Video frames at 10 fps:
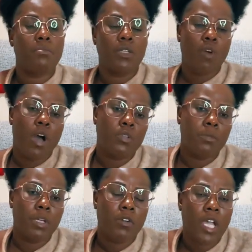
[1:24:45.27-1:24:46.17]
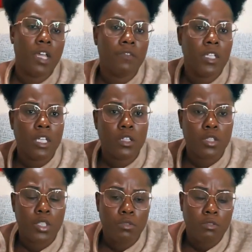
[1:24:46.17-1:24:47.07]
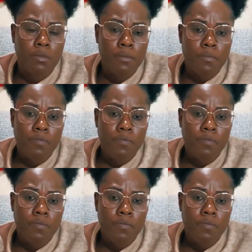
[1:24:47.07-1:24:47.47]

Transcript: But meanwhile, would it be okay if he did it to you?